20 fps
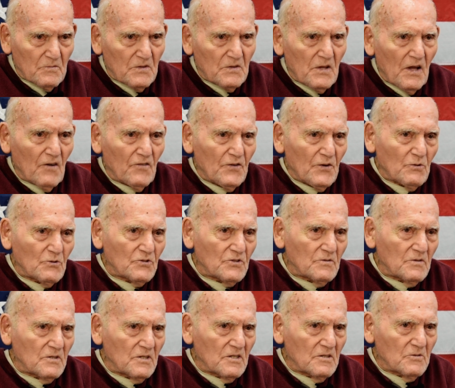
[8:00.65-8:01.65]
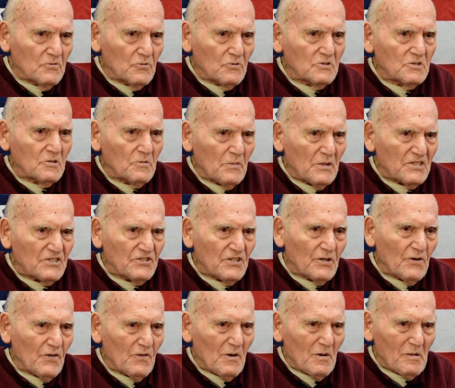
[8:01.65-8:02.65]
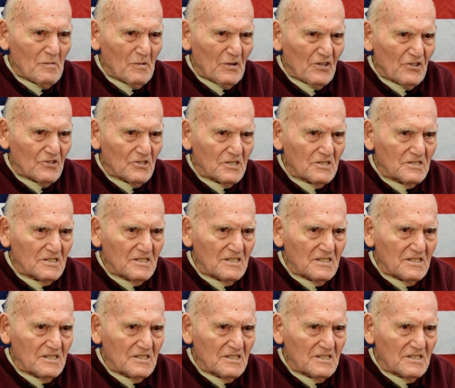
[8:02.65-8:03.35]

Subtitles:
Delphine was the best thing for my mother.